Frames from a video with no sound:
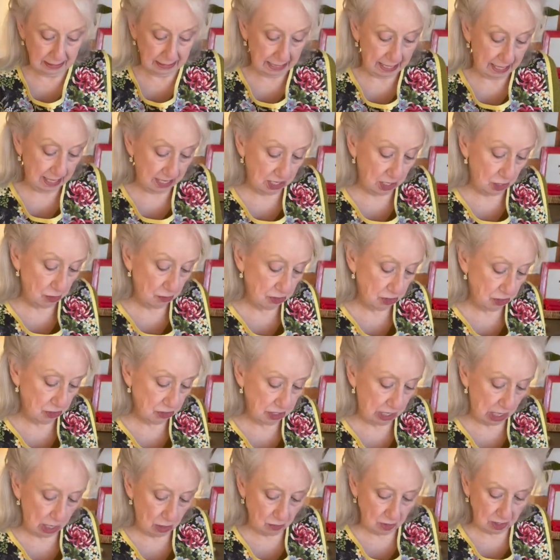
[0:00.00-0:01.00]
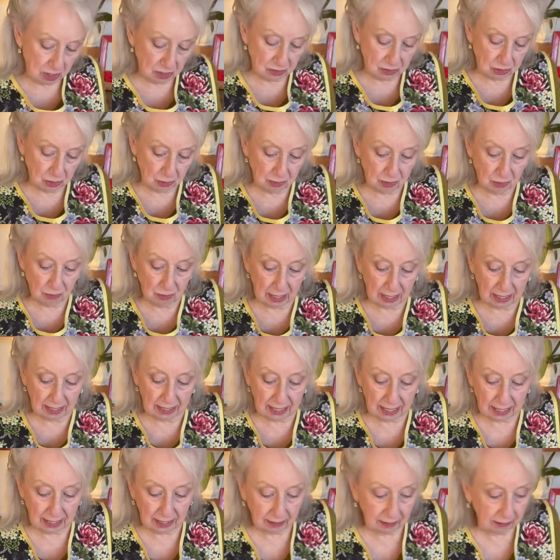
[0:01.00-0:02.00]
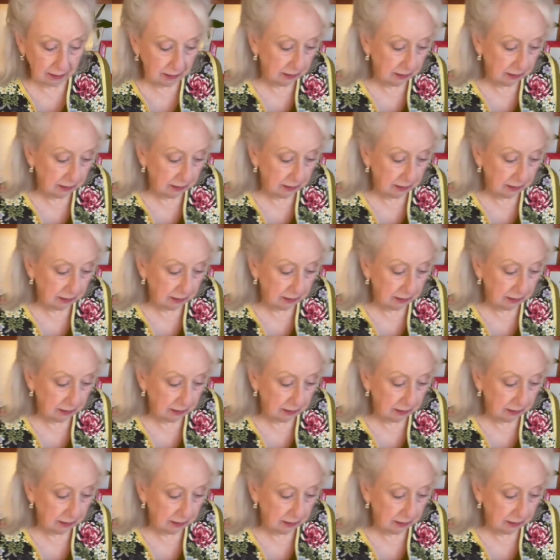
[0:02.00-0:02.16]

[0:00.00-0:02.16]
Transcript: I know you're talking to me right now.